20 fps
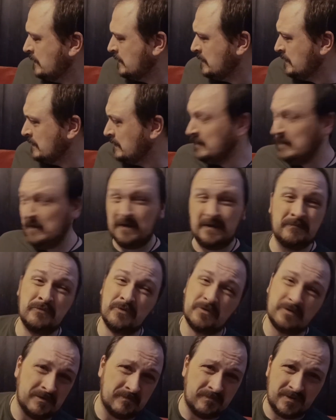I'm not
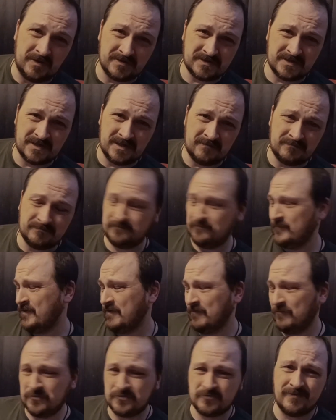going to pass it up for
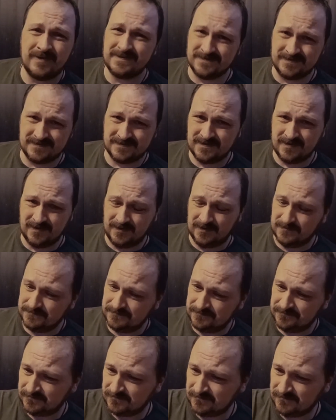a director's cut.
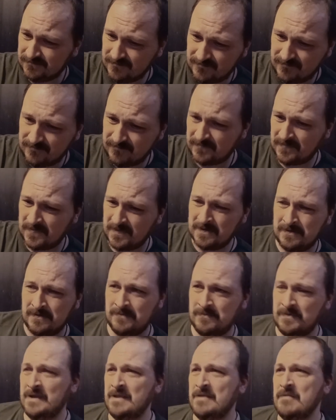I
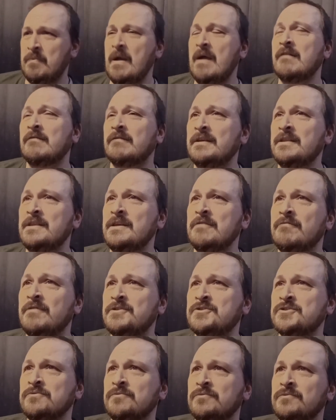mean, apparently the
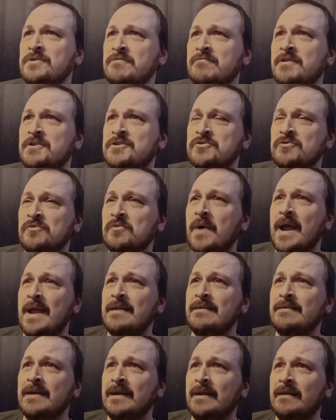original
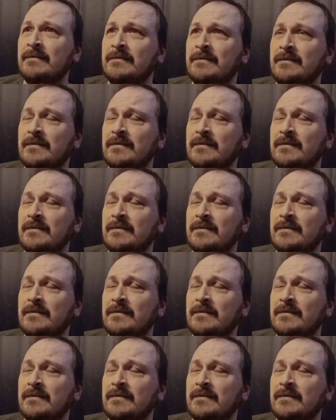ending.